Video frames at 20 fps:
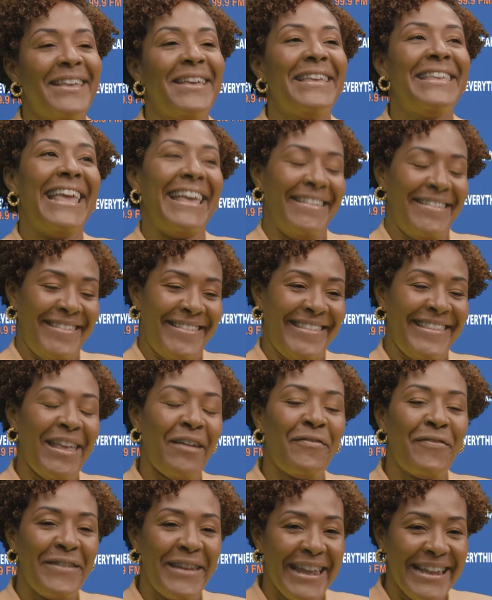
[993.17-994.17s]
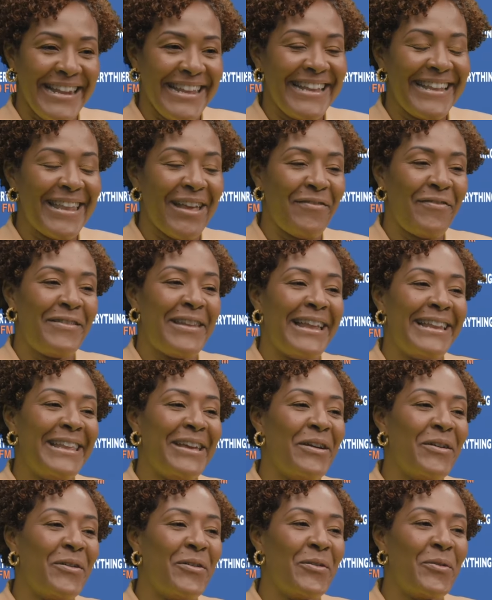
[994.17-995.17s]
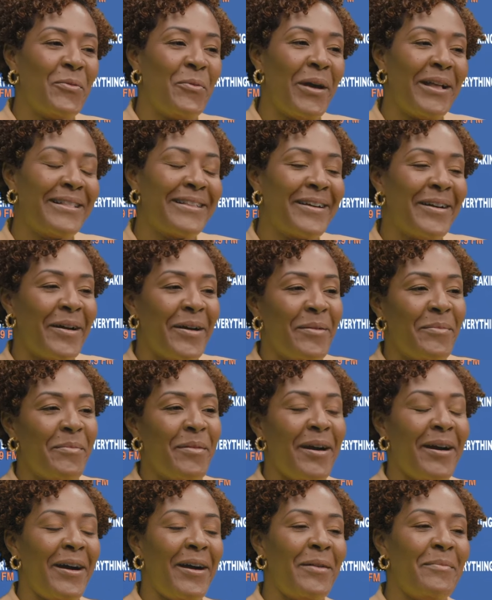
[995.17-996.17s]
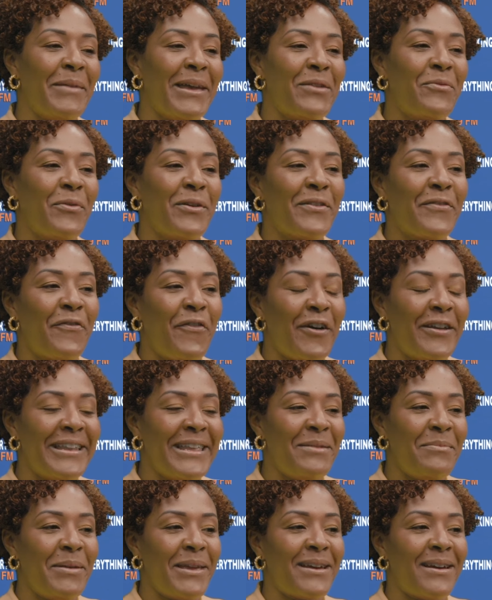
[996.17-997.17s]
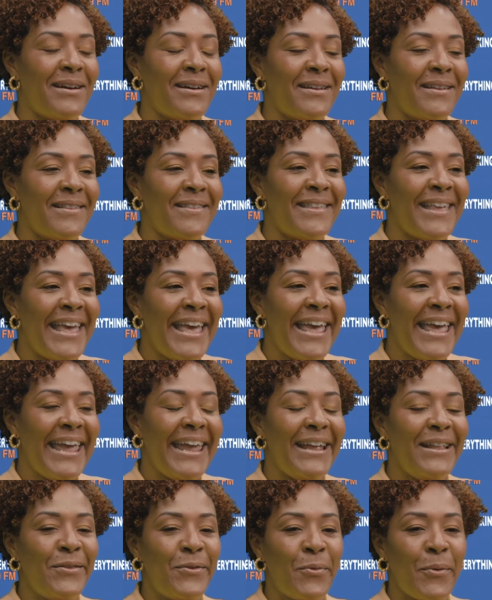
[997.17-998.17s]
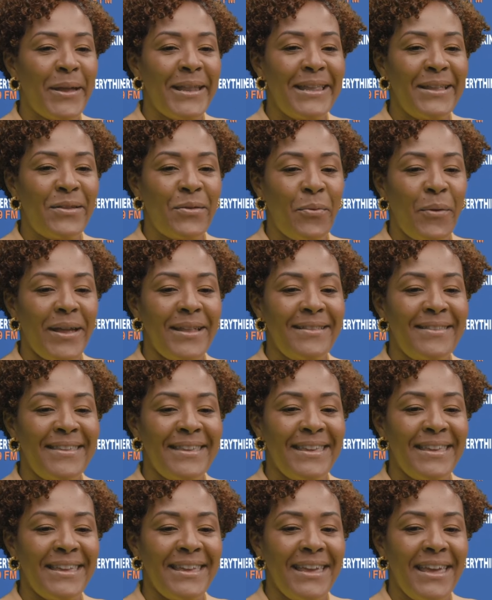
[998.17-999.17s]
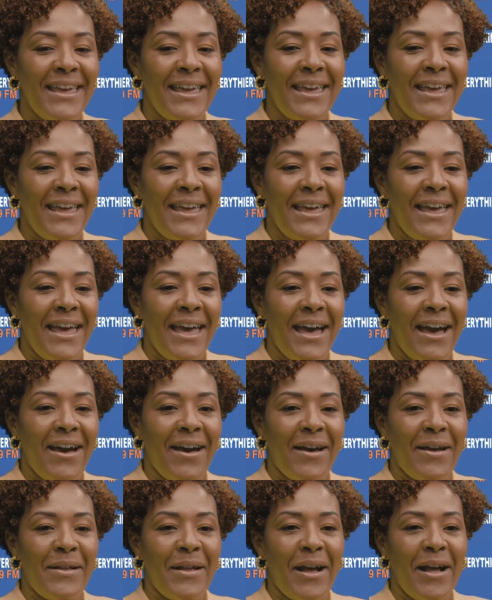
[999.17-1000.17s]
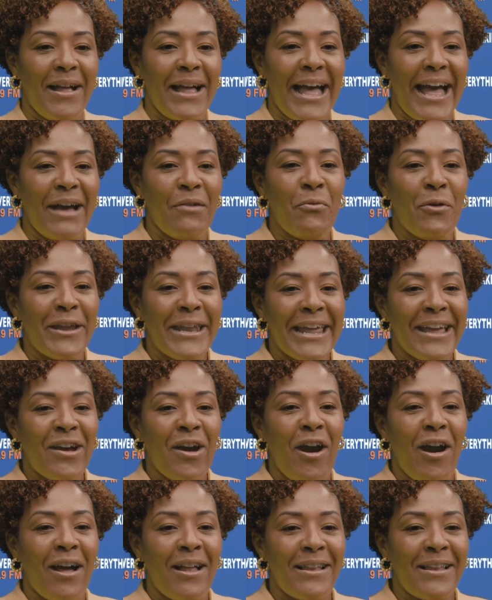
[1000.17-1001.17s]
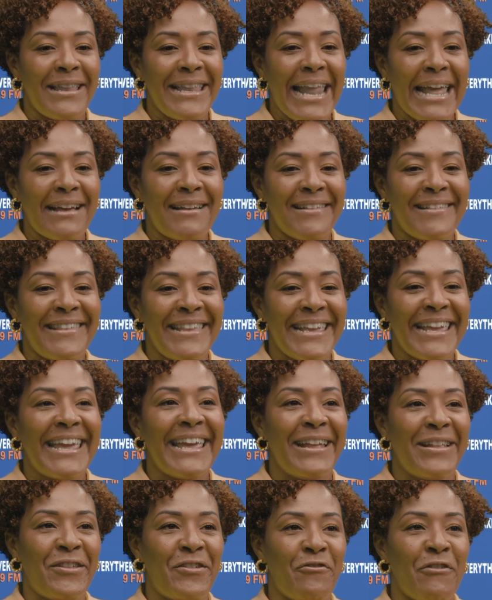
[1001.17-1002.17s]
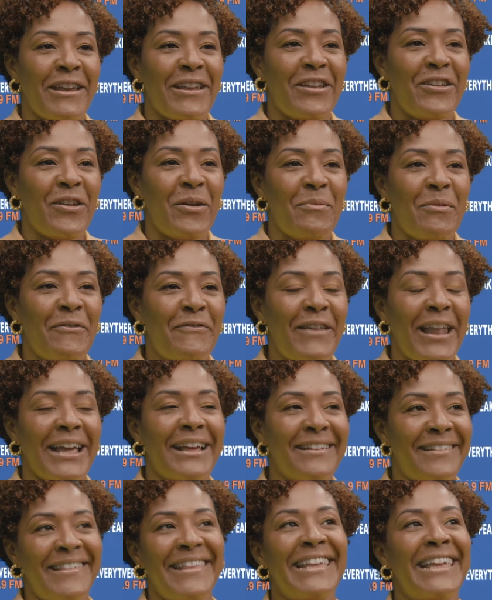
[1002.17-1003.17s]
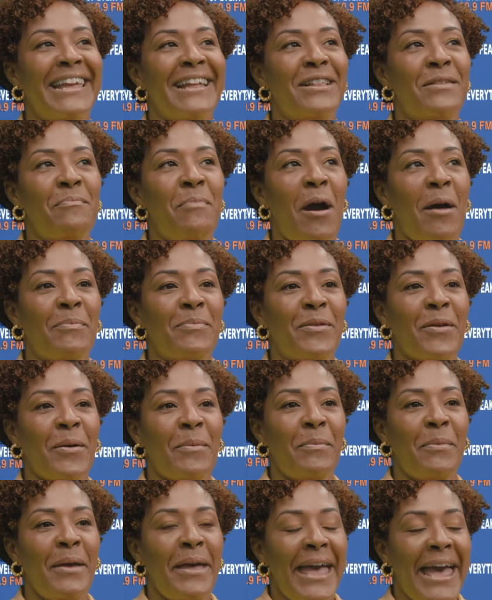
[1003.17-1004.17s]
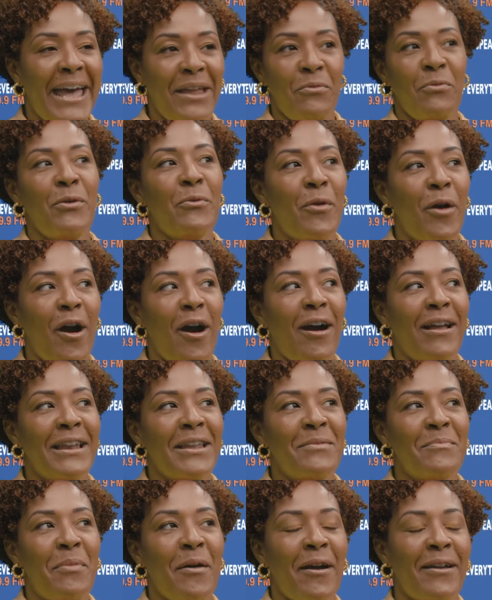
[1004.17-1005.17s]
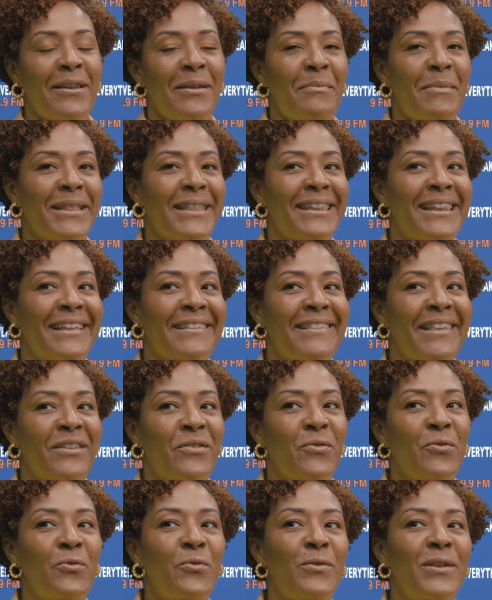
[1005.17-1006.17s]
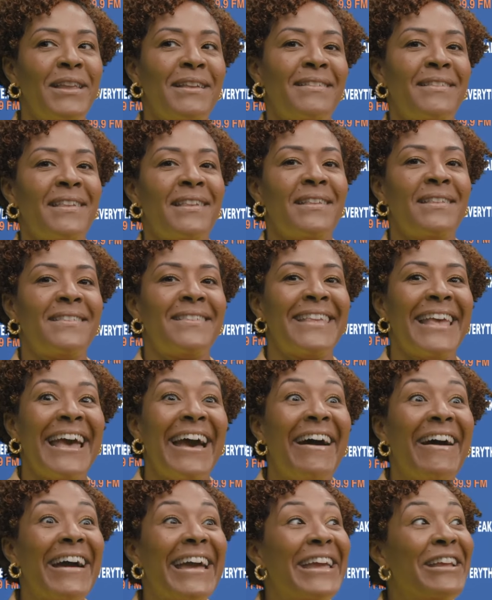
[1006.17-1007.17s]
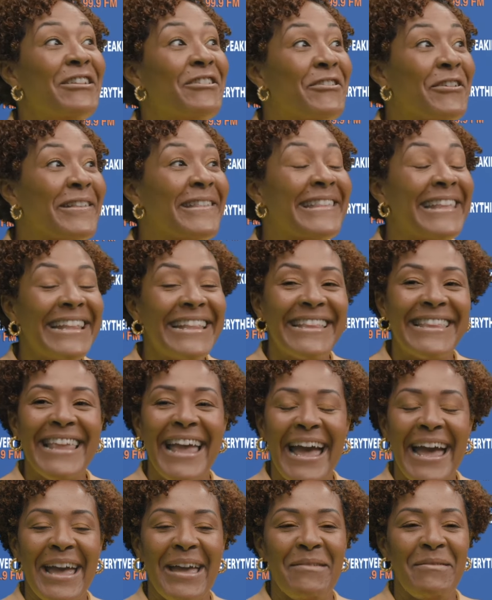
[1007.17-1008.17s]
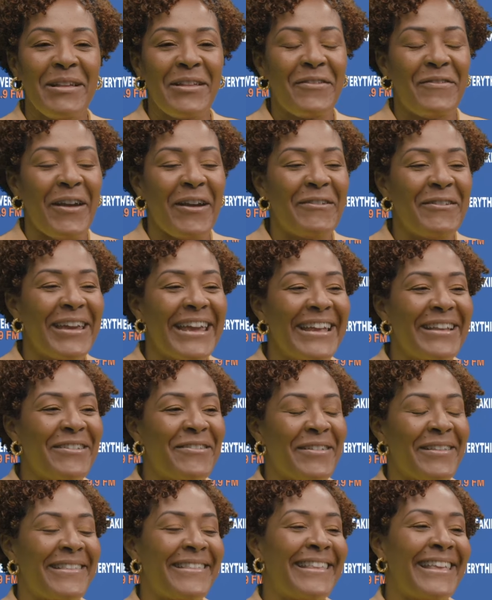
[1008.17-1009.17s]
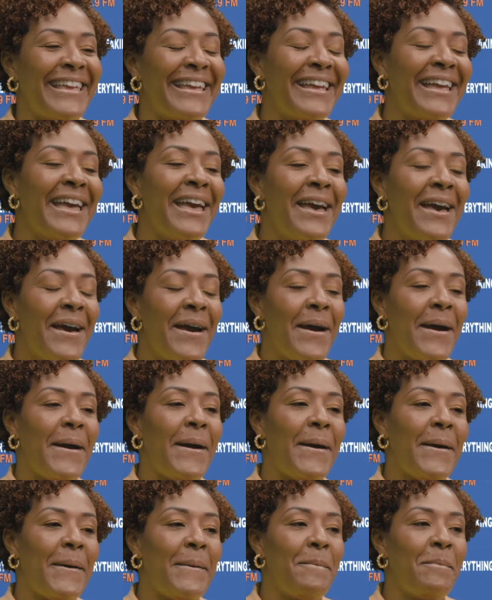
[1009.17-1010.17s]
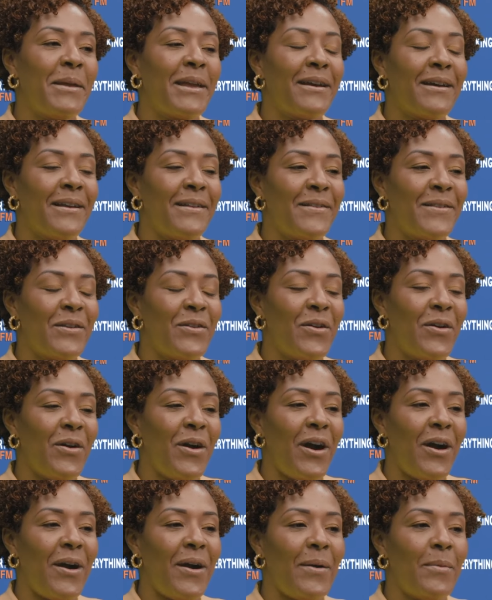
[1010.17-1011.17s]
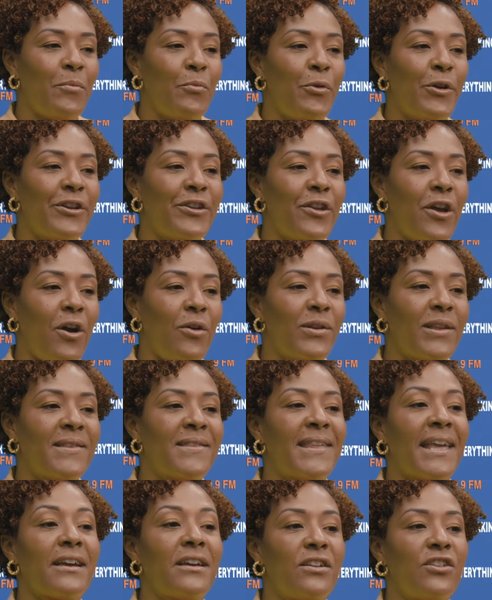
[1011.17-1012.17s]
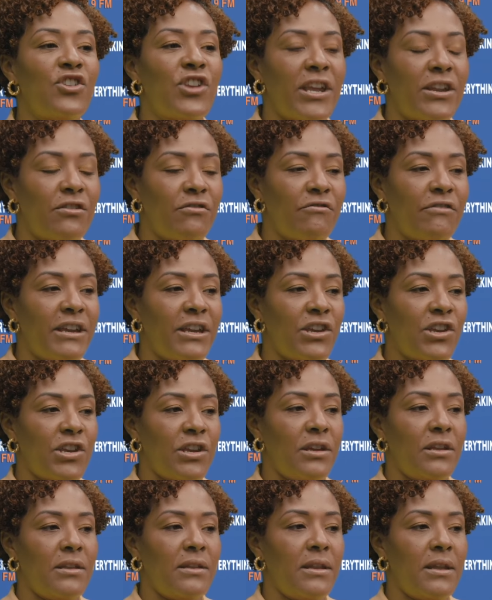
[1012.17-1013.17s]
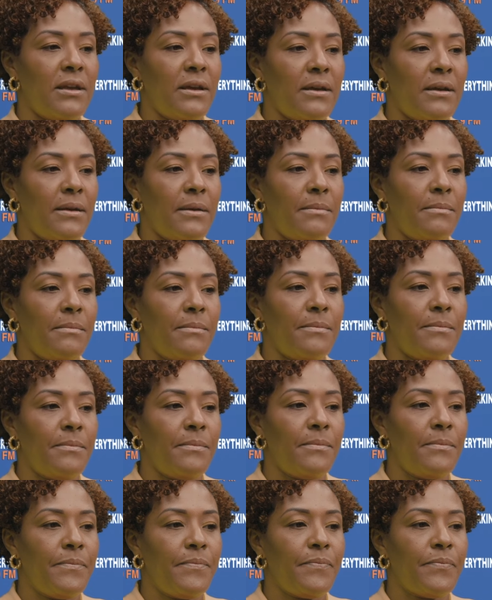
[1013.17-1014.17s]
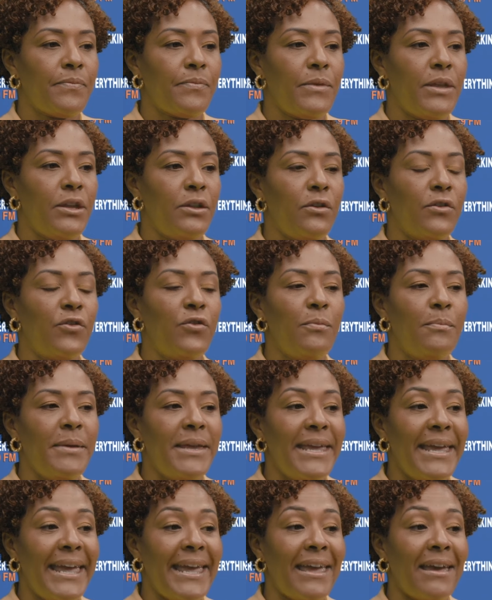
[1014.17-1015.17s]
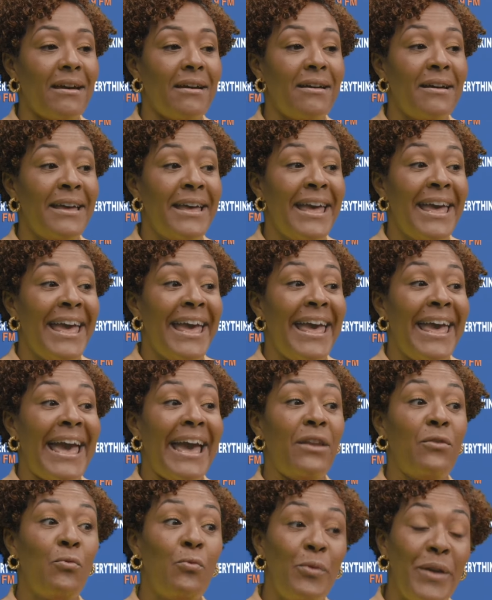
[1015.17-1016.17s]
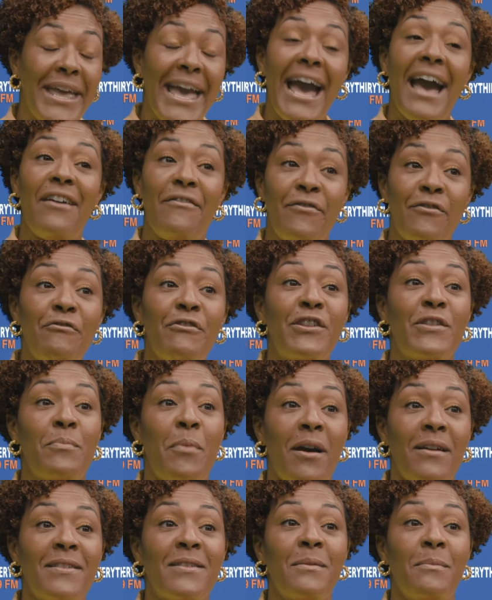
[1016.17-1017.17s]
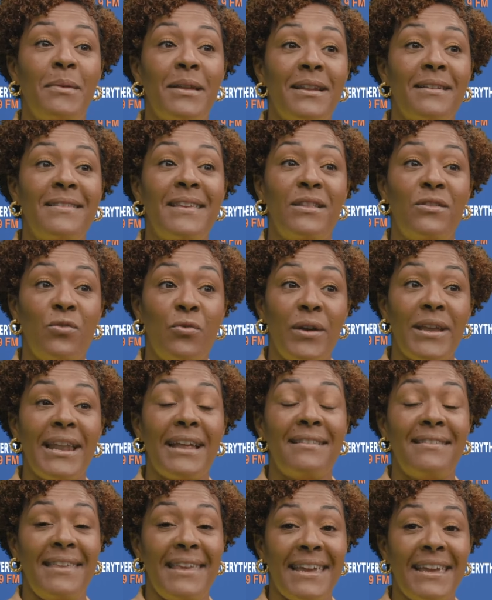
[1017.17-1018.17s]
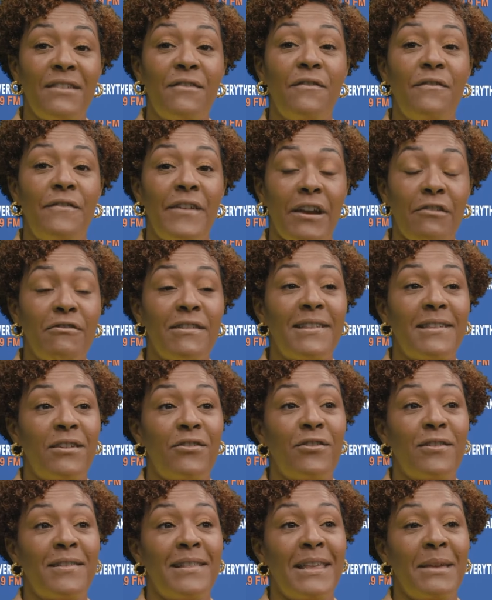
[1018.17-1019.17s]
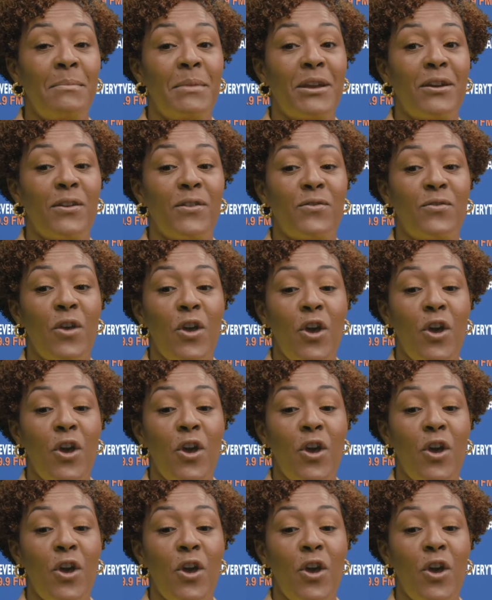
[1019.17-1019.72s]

That's yes, definitely. Definitely a good welcome. It was funny because in 2020, what I call legacy kids, right? A number of legacy kids popped up and we were all in parliament. And I said, ooh, this is an interesting time. It's very interesting because, you know, we're now the second generation, you know, to be here. And we have a responsibility too, and I take it very seriously because